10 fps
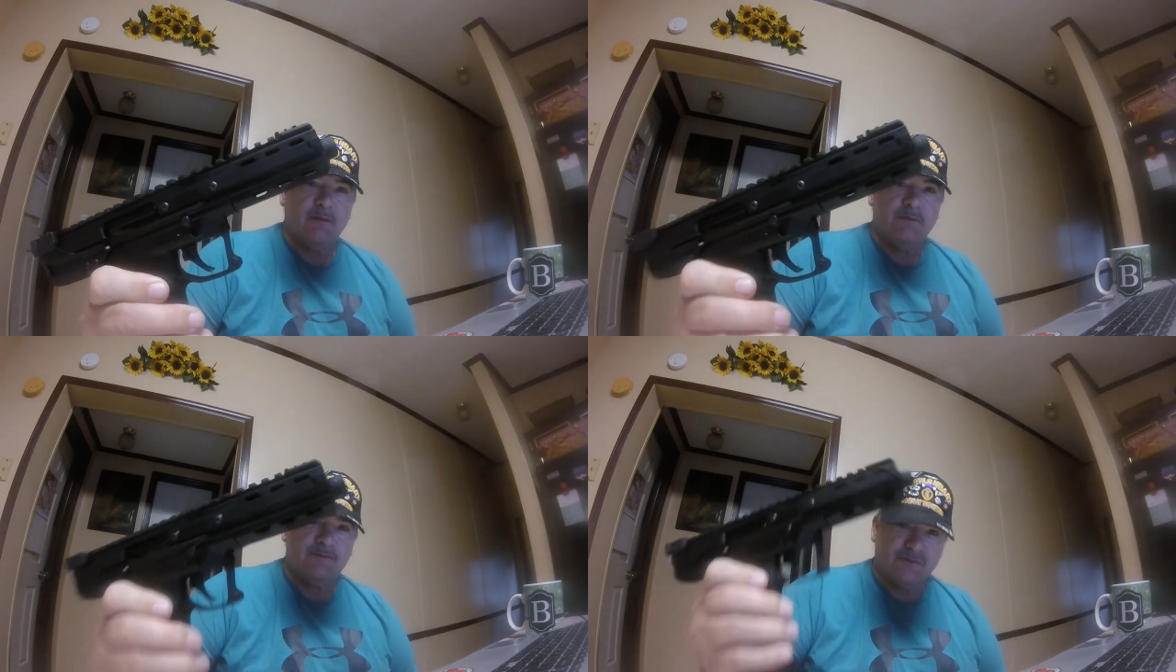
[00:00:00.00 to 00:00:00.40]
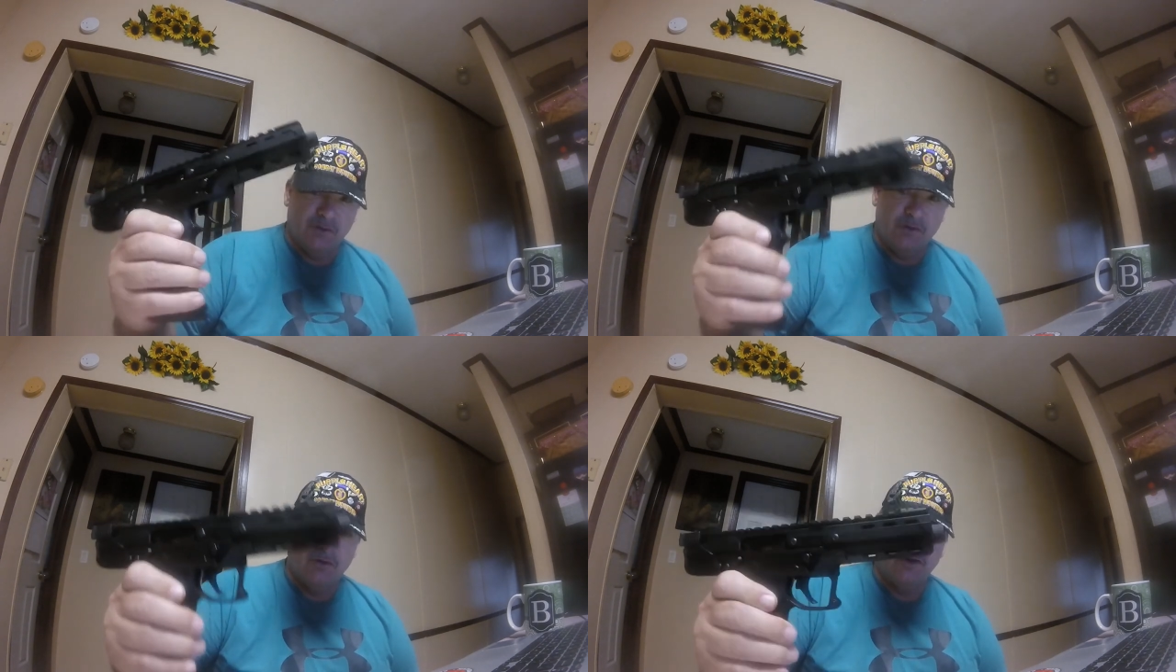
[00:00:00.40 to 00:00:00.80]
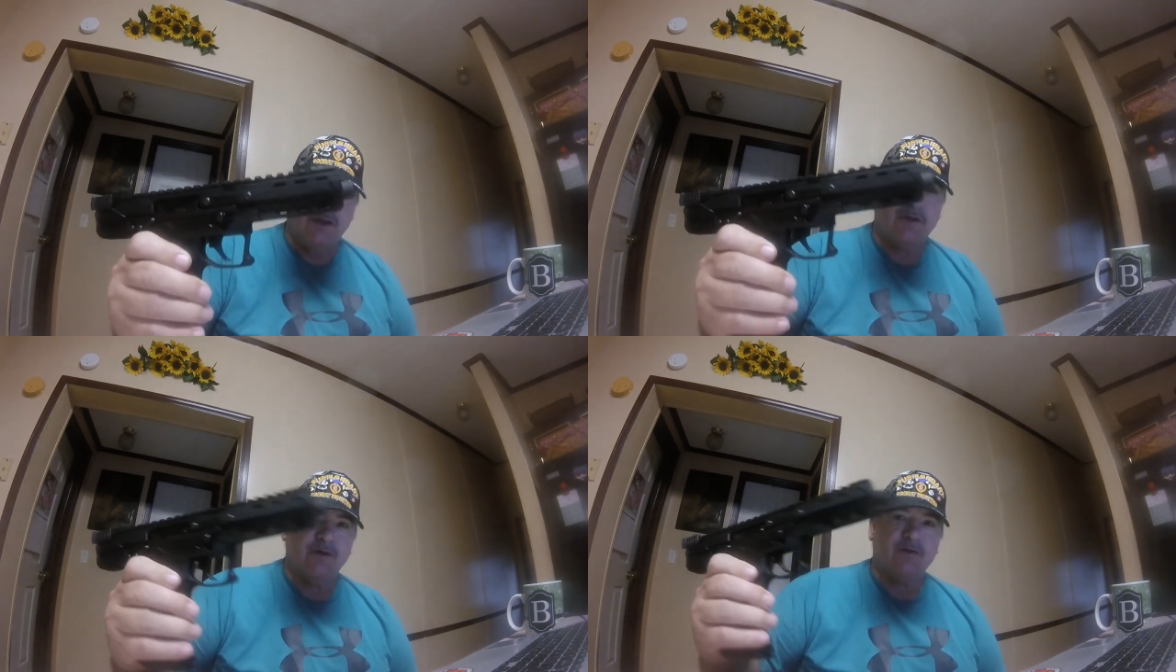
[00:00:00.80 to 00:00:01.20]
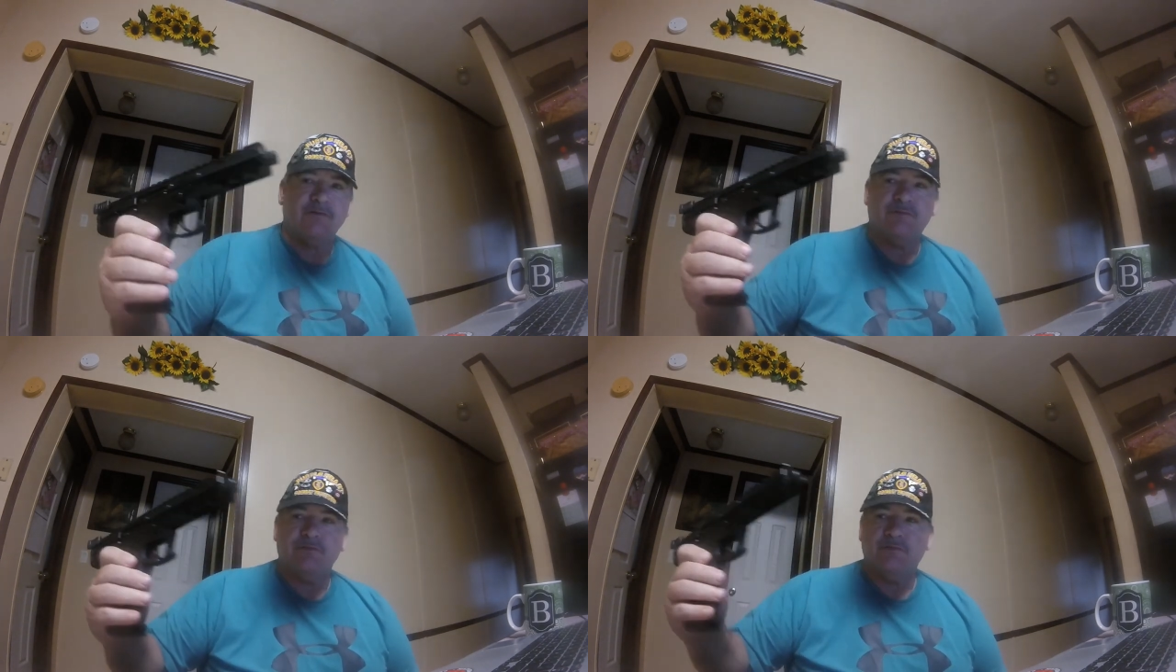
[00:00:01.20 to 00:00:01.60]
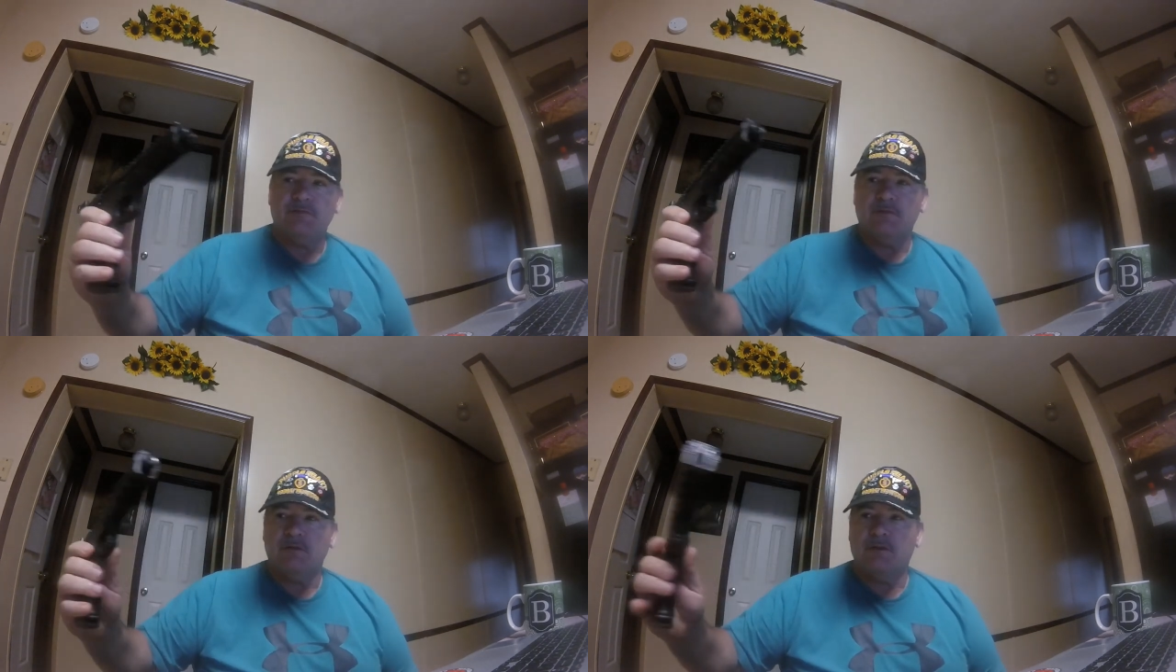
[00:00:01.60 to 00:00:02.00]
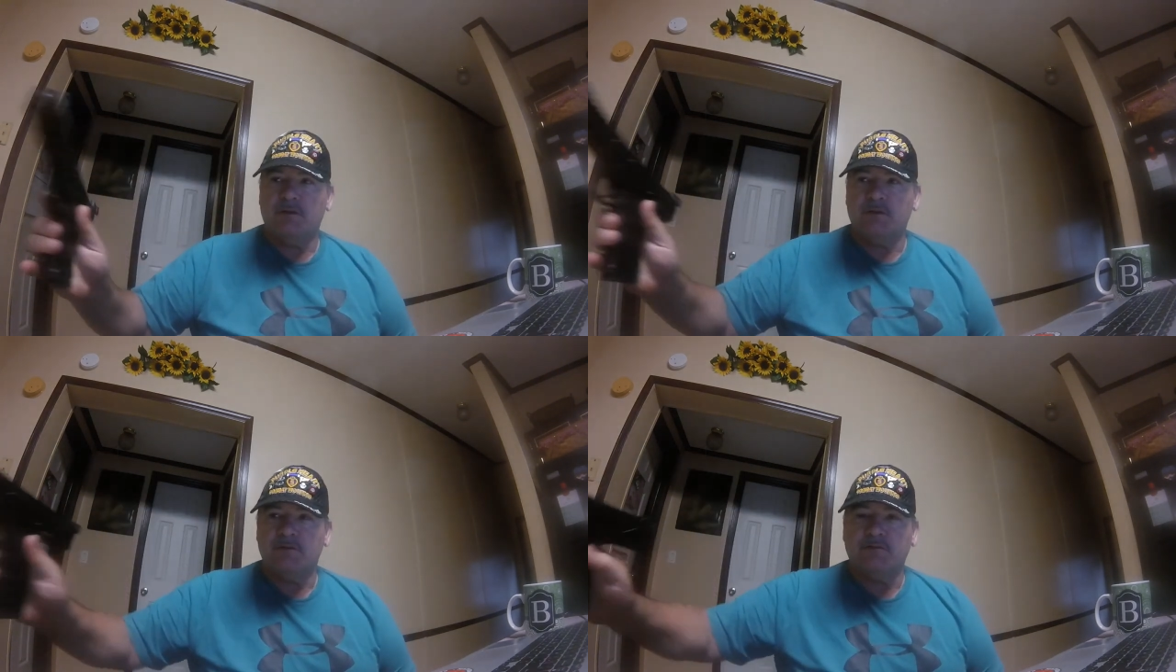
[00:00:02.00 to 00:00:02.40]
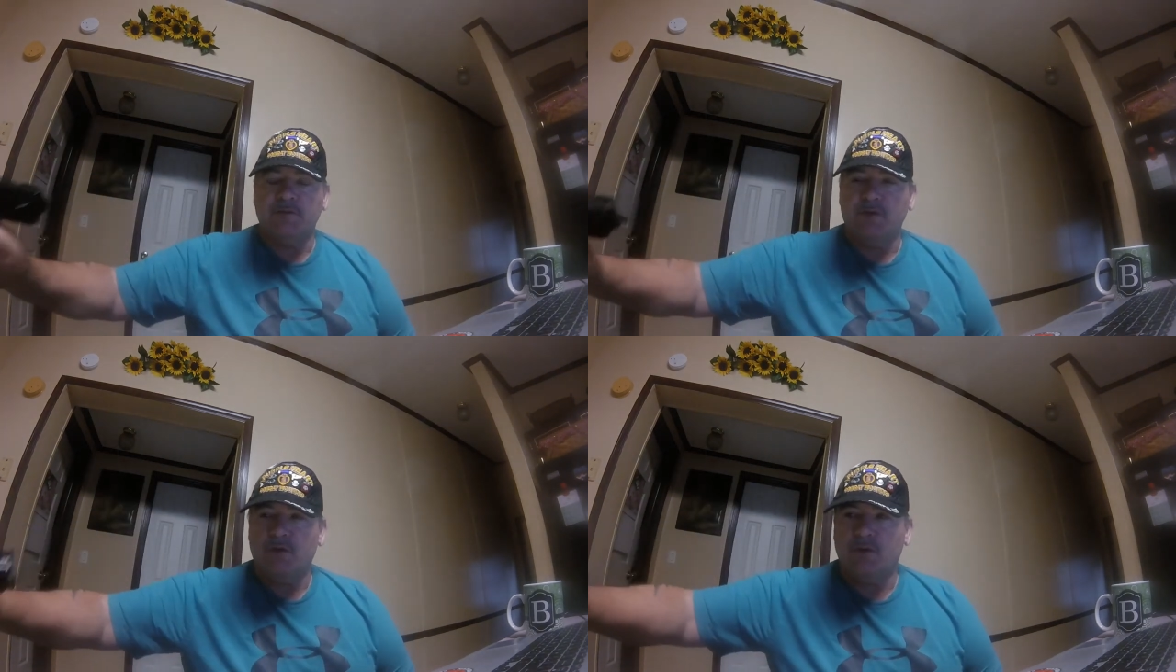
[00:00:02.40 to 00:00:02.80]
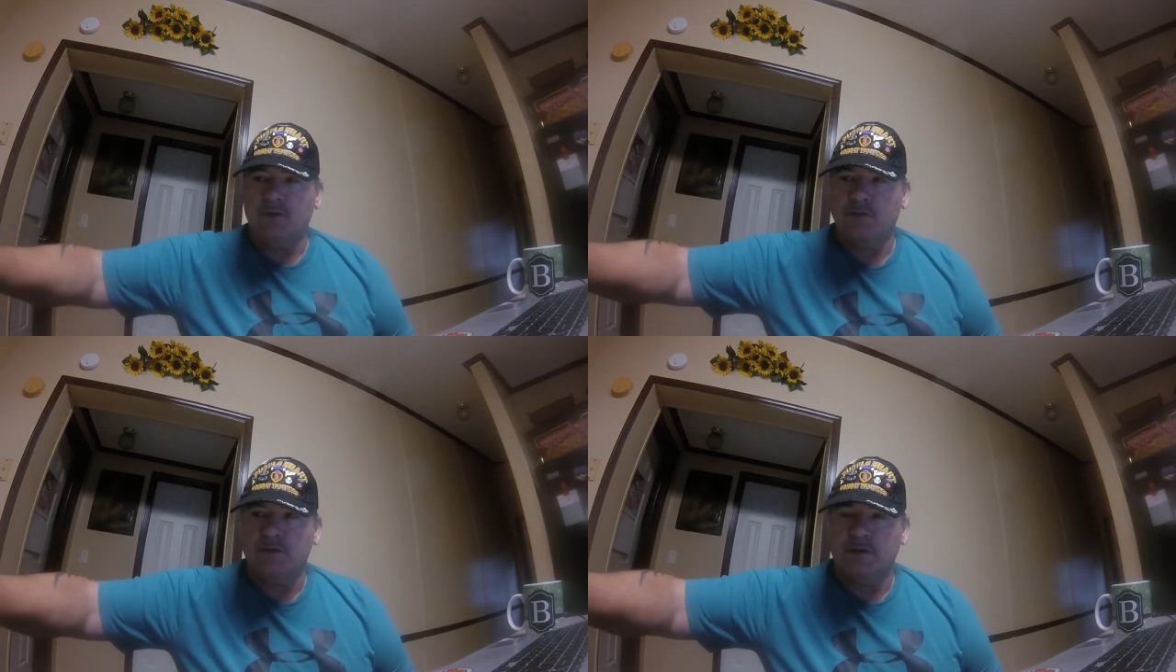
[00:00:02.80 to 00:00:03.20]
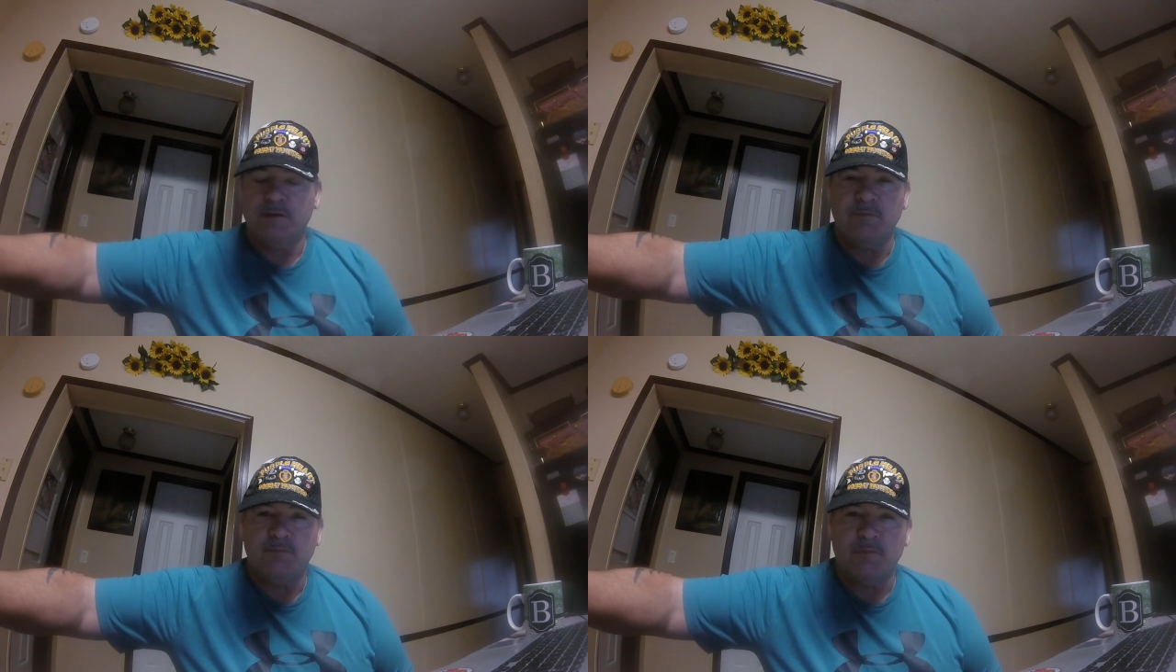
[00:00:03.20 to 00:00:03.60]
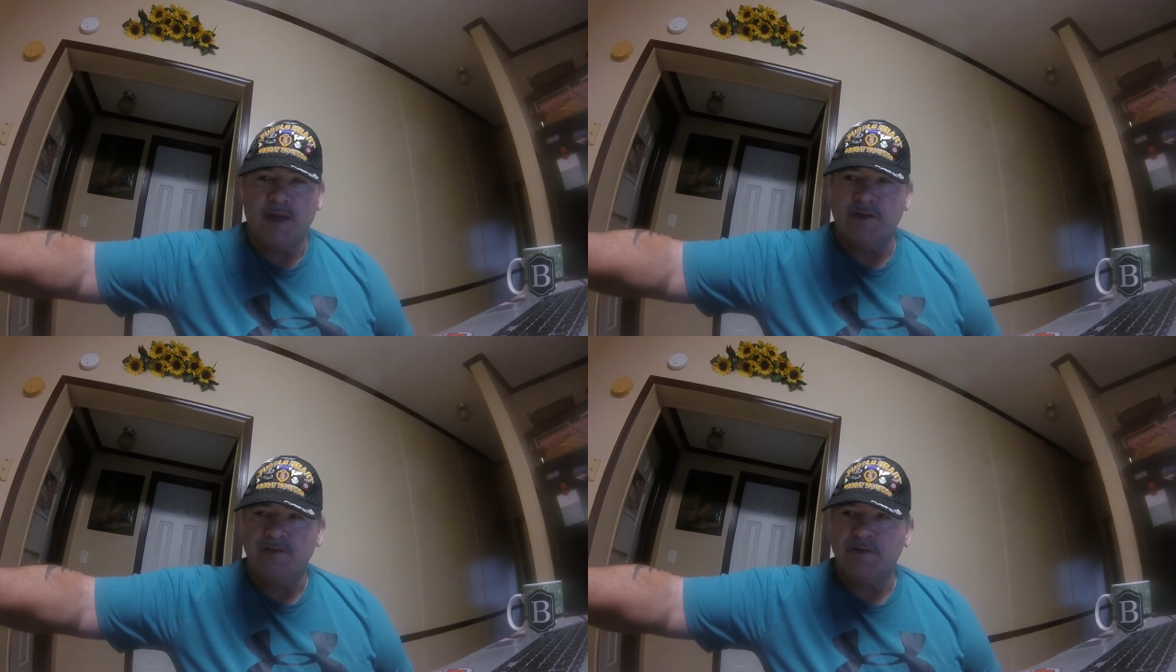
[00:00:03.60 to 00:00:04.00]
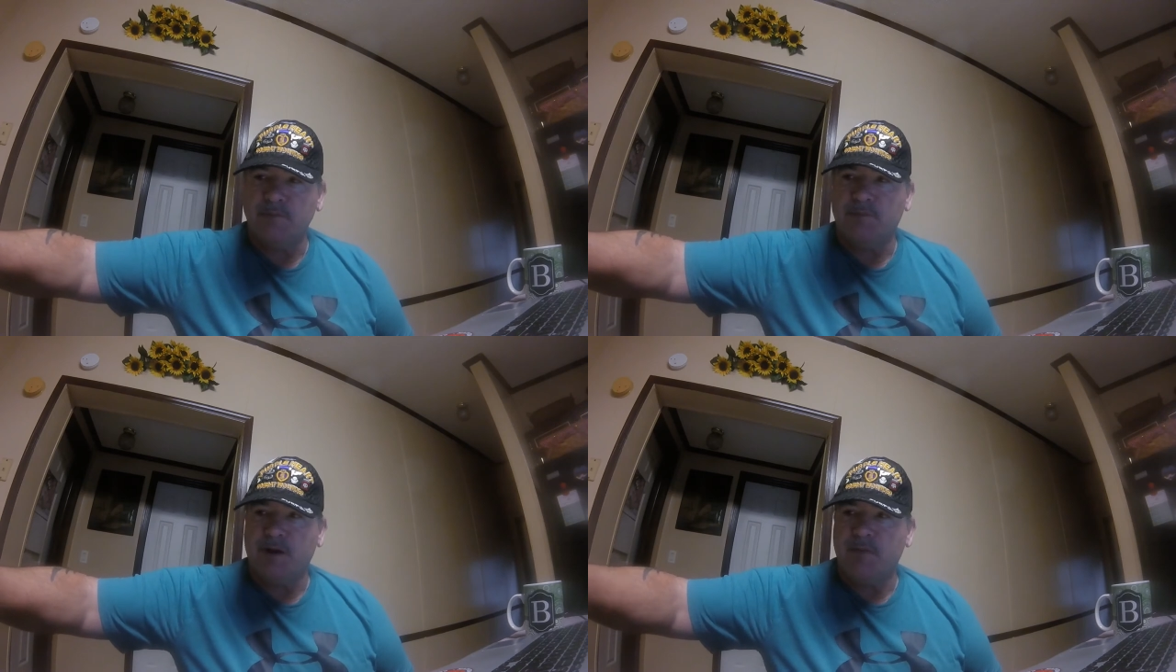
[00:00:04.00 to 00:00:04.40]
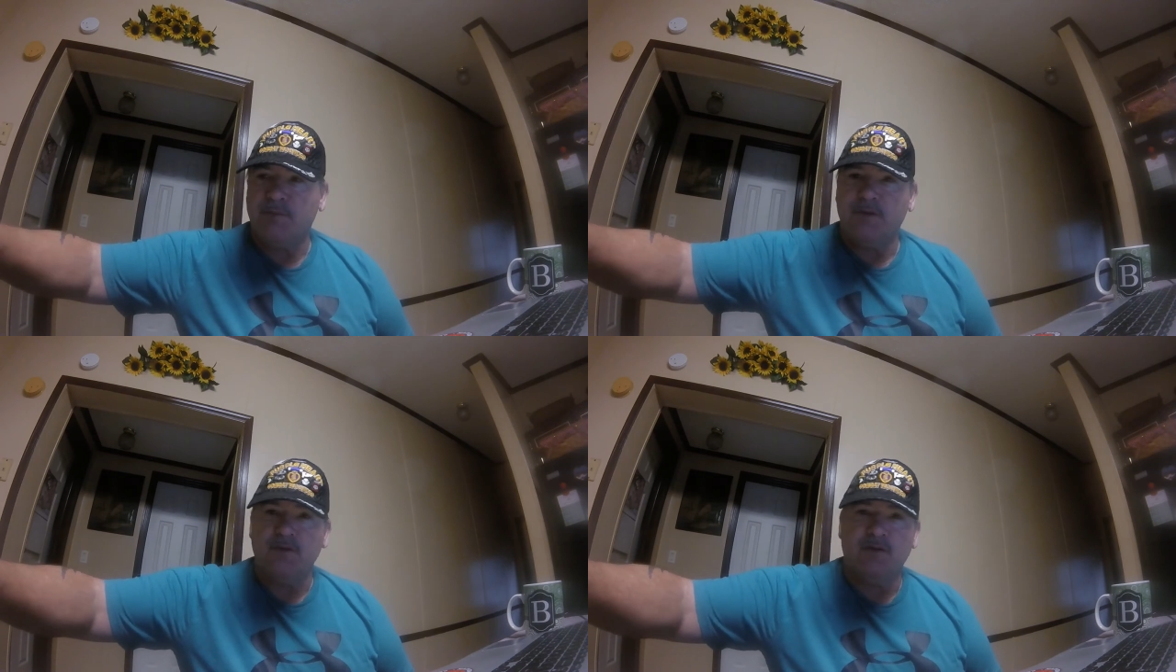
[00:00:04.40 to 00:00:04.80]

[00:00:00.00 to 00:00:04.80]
There's a learning curve. If you don't load the magazine properly,